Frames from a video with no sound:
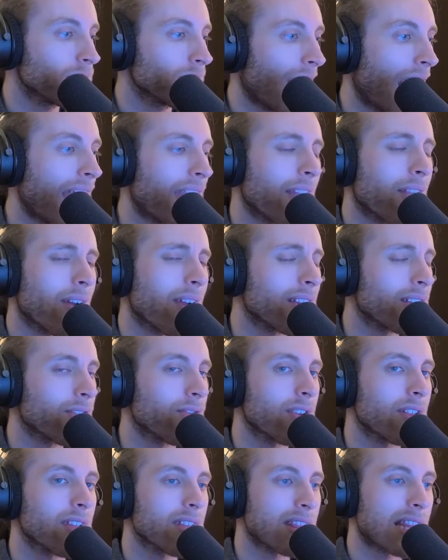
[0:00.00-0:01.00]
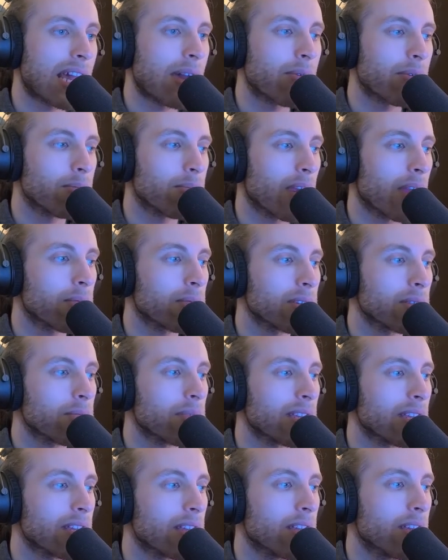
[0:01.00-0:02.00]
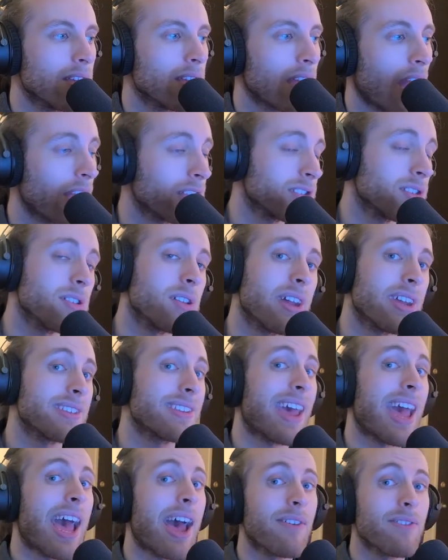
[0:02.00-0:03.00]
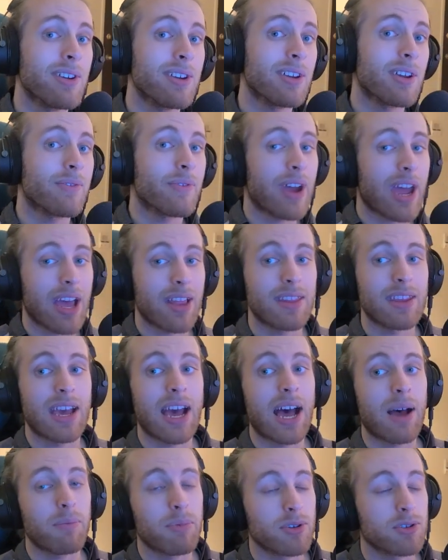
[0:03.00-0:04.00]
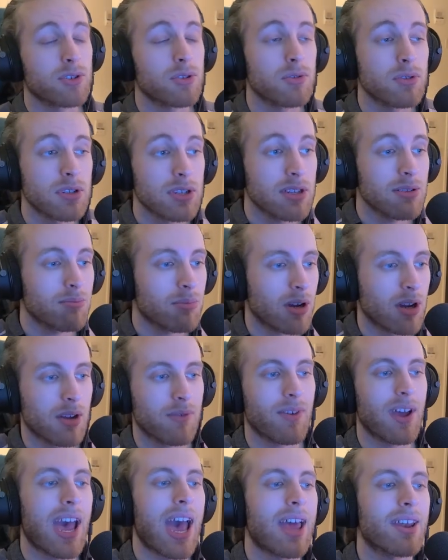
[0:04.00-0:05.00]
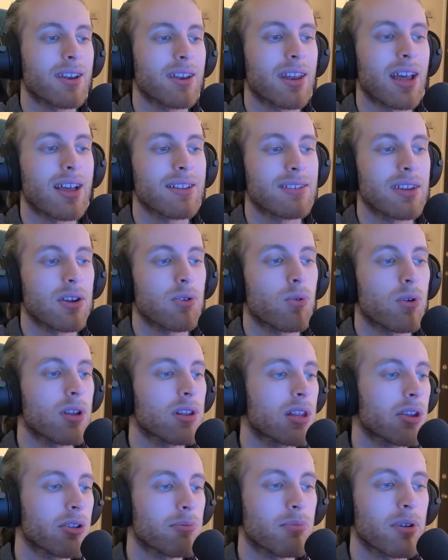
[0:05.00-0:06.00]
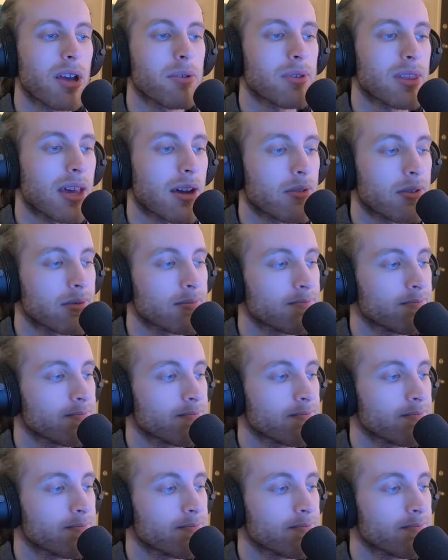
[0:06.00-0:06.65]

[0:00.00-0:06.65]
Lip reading: don't know. I just feel like that would probably be. I'd still like to have it if I had the opportunity, but if I had to not take one, it would probably be that one.